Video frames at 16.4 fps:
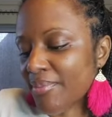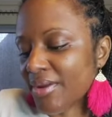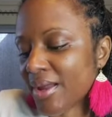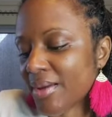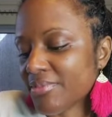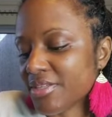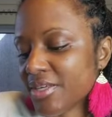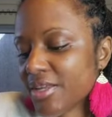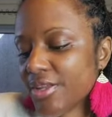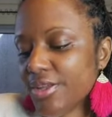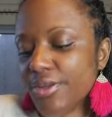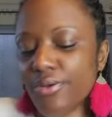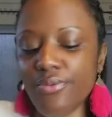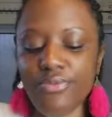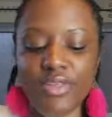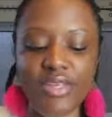but I'm telling
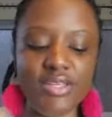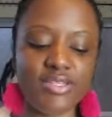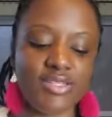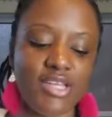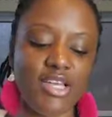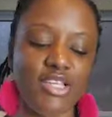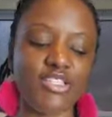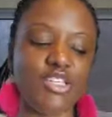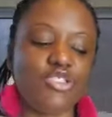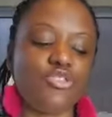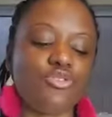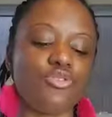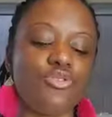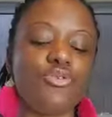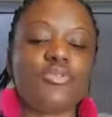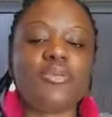you, these things that
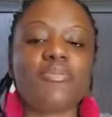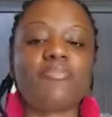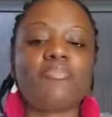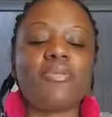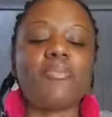you're doing, the,